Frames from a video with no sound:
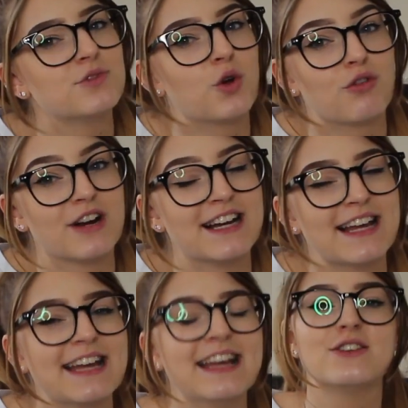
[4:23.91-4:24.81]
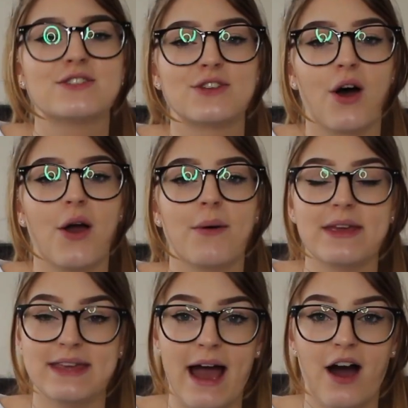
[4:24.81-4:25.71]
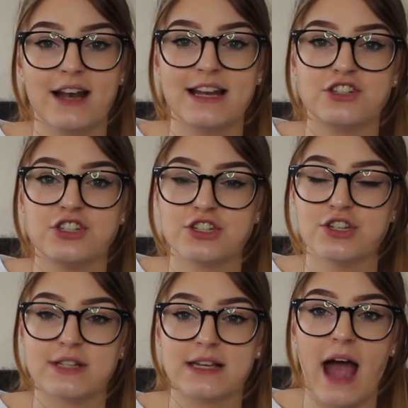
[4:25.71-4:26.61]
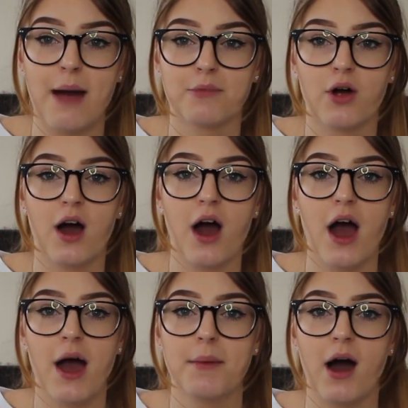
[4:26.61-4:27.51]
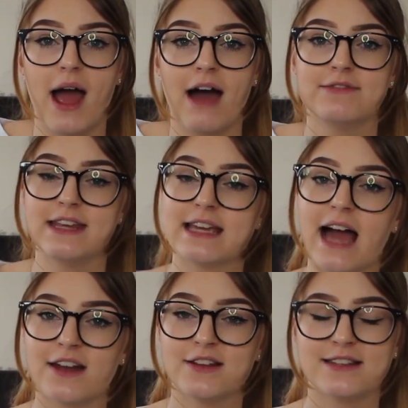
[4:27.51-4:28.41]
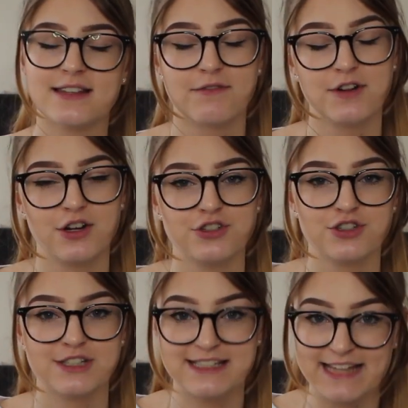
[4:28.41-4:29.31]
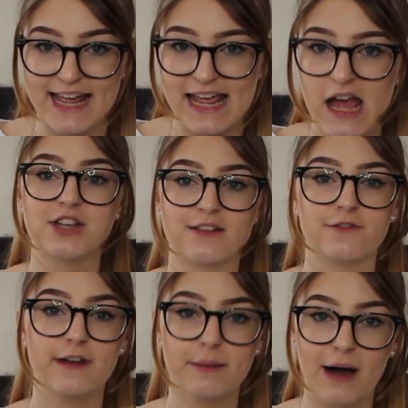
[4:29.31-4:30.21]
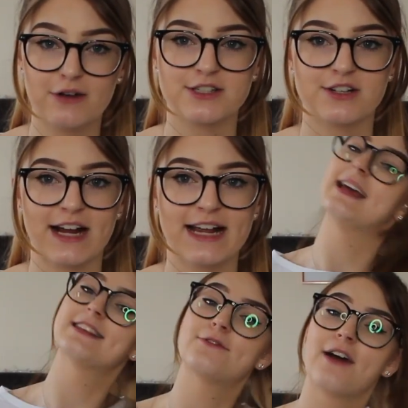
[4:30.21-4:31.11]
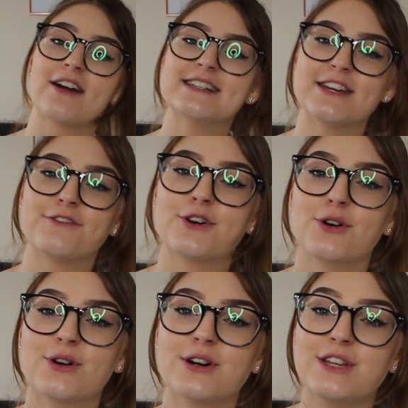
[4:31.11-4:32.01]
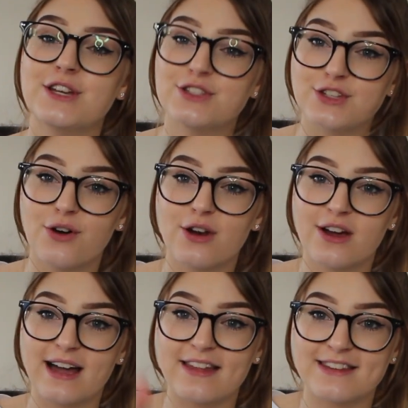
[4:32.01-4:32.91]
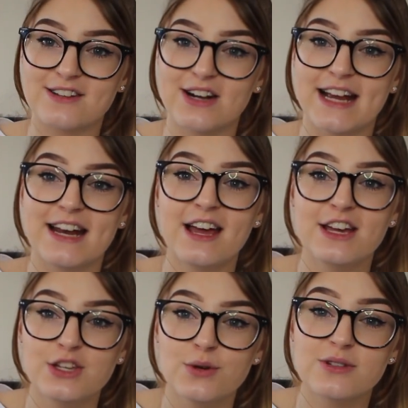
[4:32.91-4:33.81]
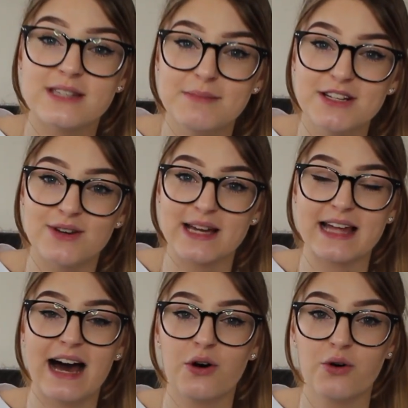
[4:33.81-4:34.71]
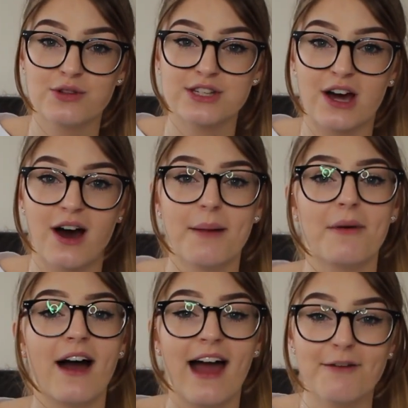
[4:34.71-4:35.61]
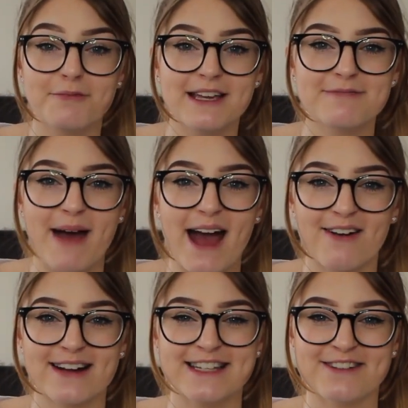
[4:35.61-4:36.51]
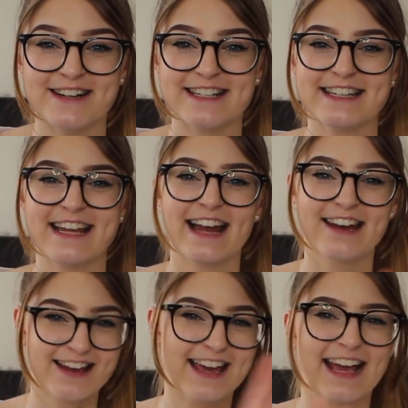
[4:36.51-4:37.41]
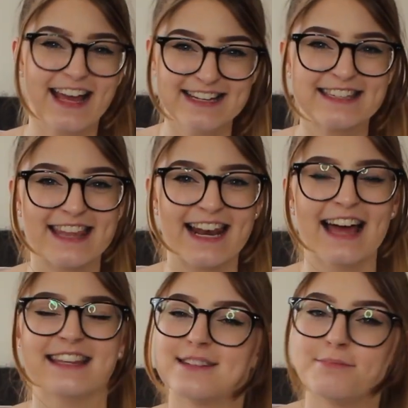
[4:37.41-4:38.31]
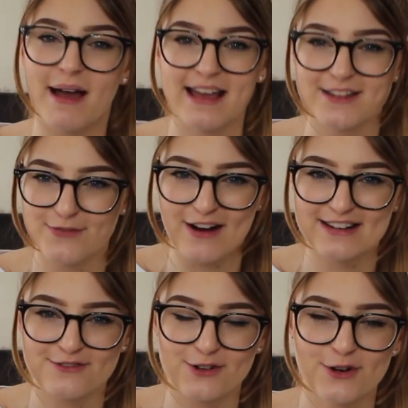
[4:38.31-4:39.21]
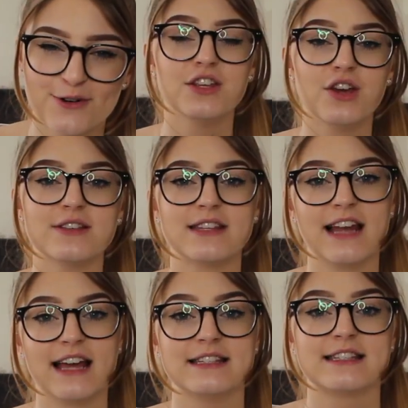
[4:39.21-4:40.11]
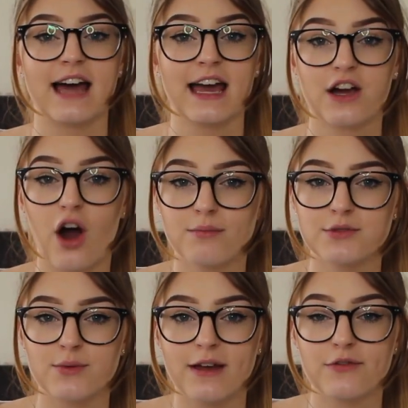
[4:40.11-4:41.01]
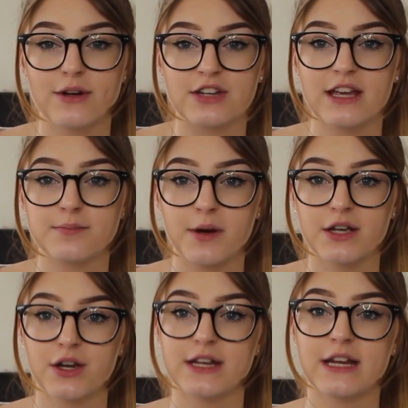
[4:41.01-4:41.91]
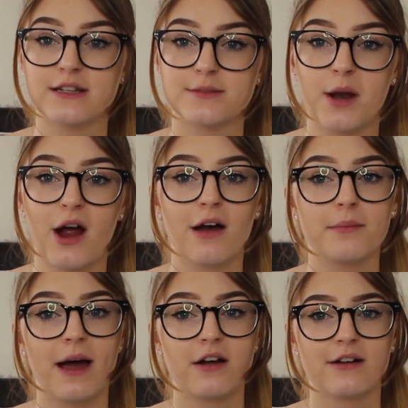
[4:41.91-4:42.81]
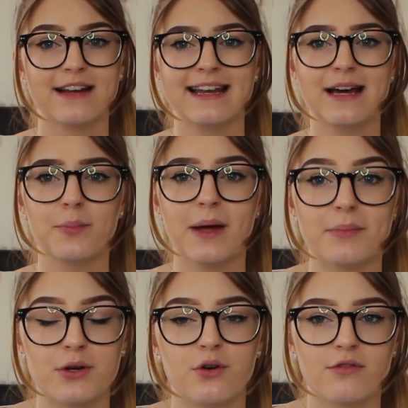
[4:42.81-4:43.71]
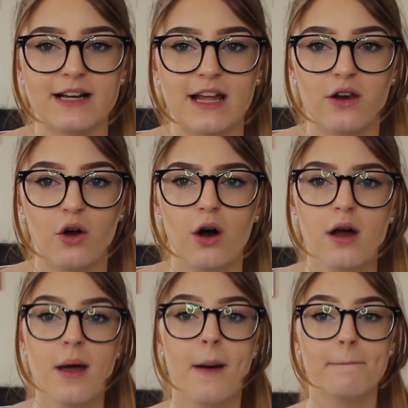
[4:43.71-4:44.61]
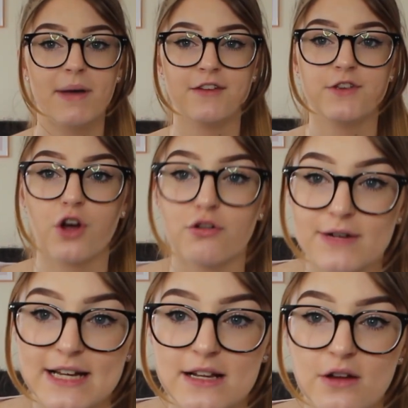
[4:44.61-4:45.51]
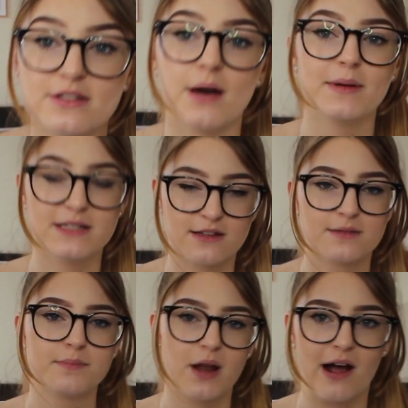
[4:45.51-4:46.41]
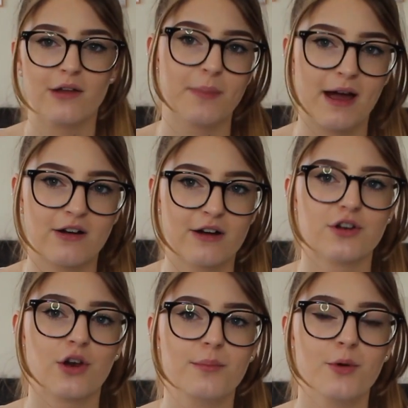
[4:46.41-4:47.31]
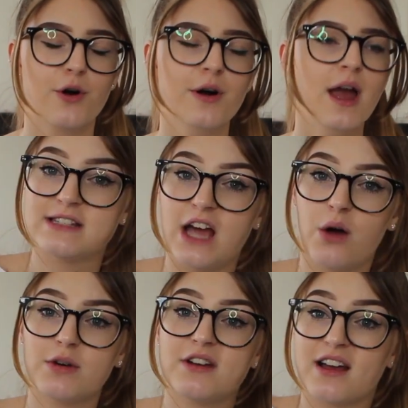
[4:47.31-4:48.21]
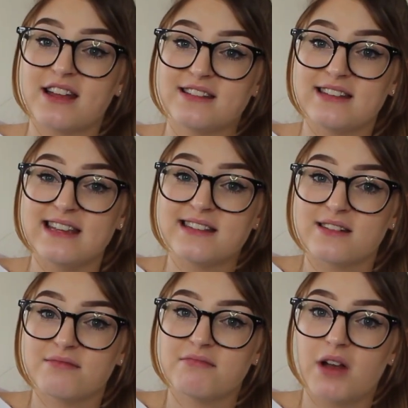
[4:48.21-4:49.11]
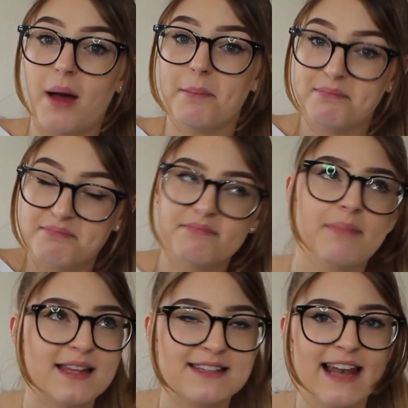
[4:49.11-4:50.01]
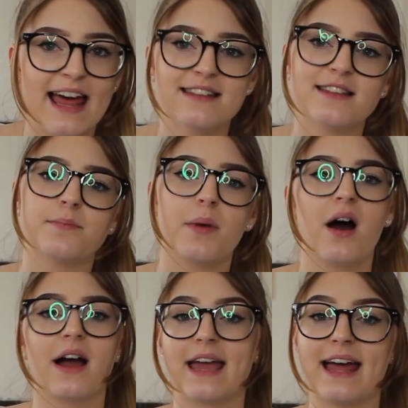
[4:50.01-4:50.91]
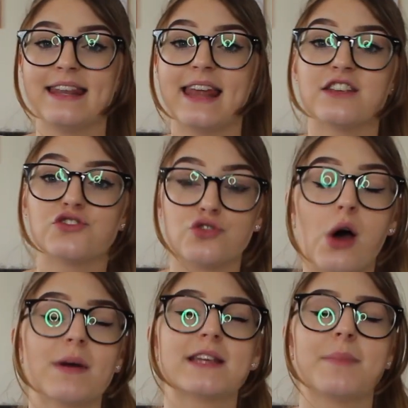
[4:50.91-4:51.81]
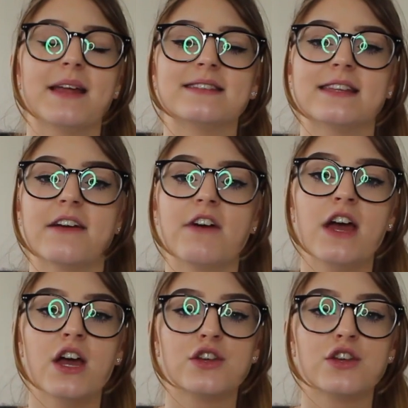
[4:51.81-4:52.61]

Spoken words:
Not really. So yeah, I literally just use a camera. I have the Canon 700D, which has a flip out screen. It's very difficult to not look at the screen. You will see me doing that all the time. I have been better at it recently, at looking into the lens, but it is very difficult. I use the lens that it comes with, which is pretty good. It does blur out the background a little bit, but not really a lot. But if you go really close up, it does blur out the background a lot more. Obviously I would like a decent, like better lens, but again they're so expensive.